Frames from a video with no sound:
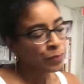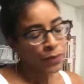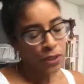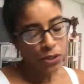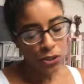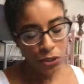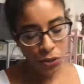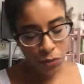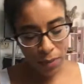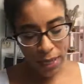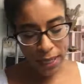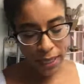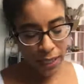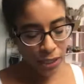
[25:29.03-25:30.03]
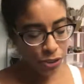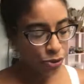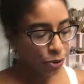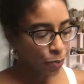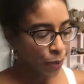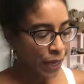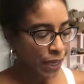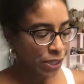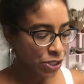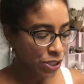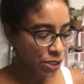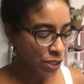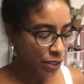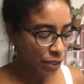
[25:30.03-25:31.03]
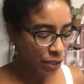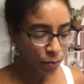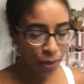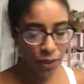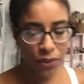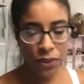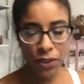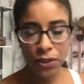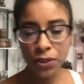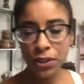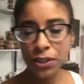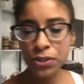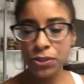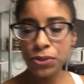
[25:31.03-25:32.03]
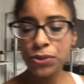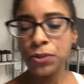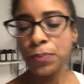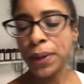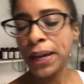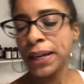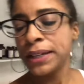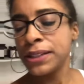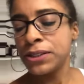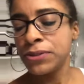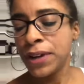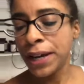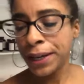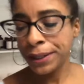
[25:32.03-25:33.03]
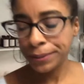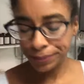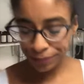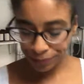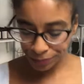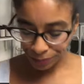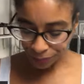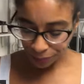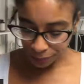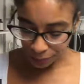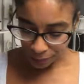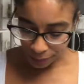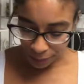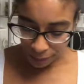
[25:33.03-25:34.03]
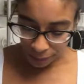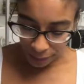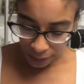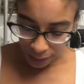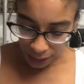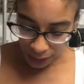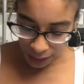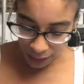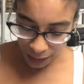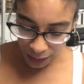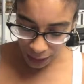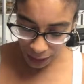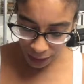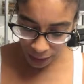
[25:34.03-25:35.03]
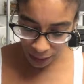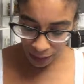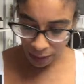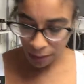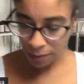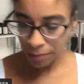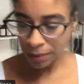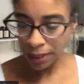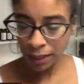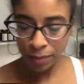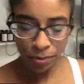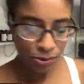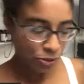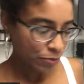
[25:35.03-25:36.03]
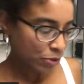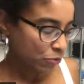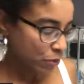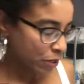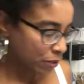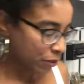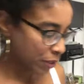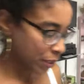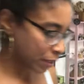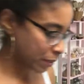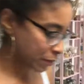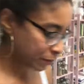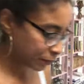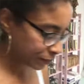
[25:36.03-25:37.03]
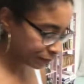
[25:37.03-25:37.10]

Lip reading: So you make it into a paste just a little bit thinner than toothpaste, right? And then, oh man, I put too much water again.